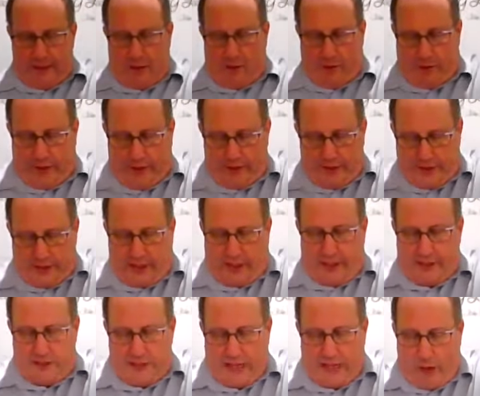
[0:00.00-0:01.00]
or he
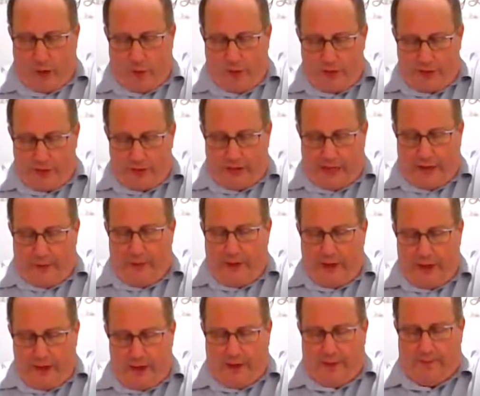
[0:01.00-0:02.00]
says, Now, now to
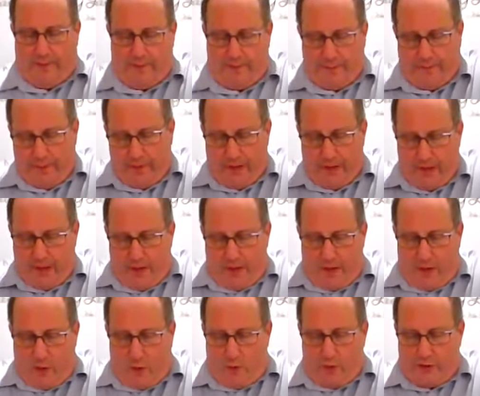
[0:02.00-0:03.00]
him
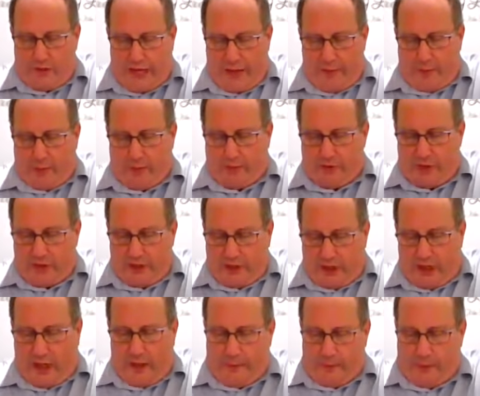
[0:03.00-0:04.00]
who is able to
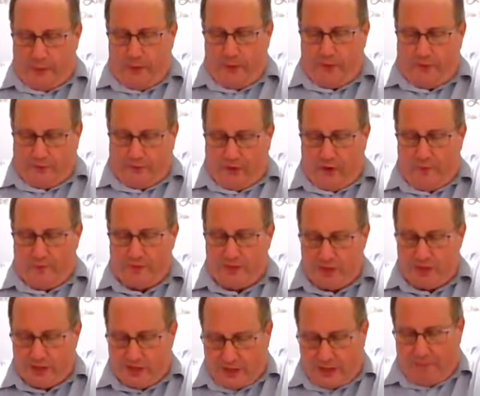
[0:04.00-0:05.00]
keep you from
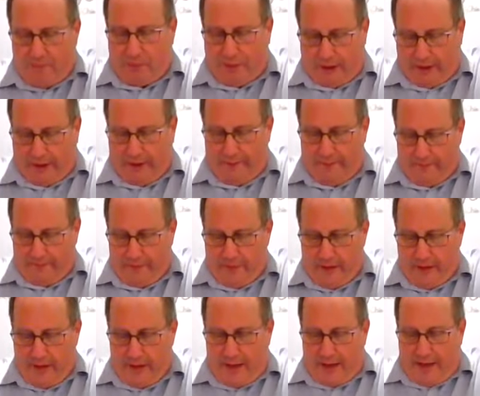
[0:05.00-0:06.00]
stumbling
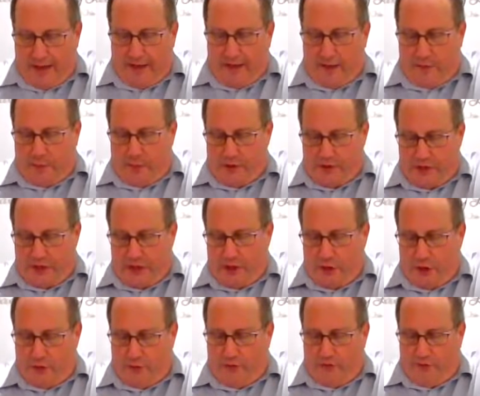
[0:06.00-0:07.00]
and to
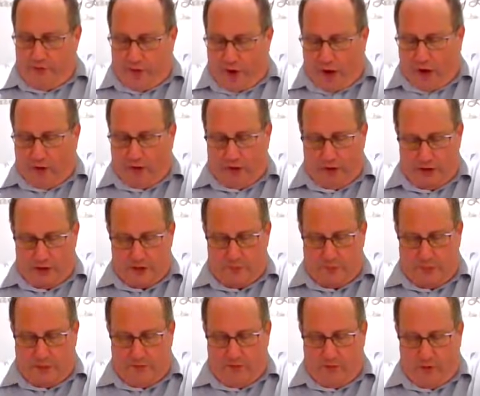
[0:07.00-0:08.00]
present you faultless
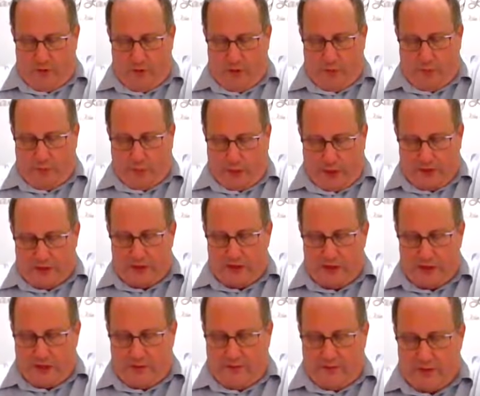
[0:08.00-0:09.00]
before the
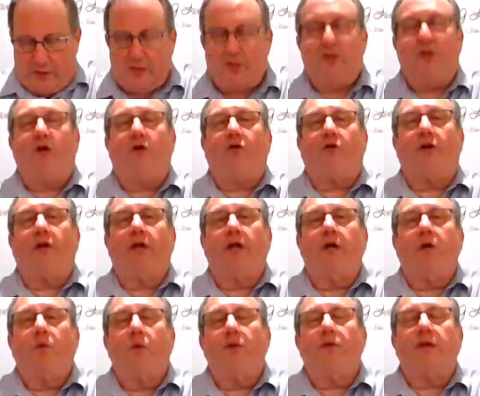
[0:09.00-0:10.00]
presence of his glory
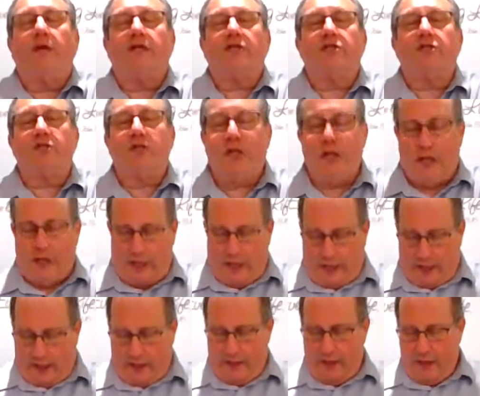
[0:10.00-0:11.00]
with
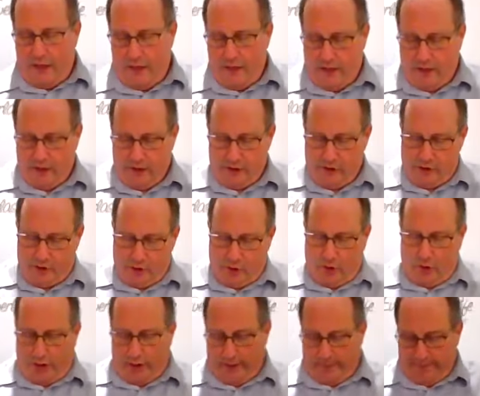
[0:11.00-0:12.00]
exceeding
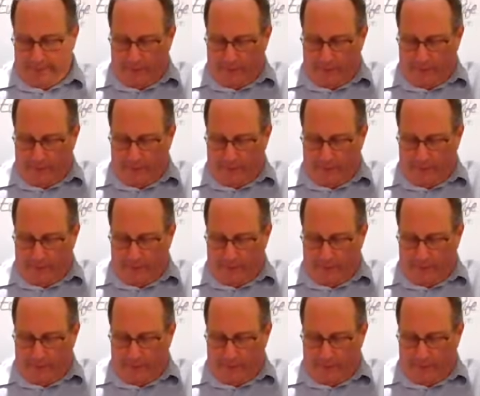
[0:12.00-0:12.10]
joy.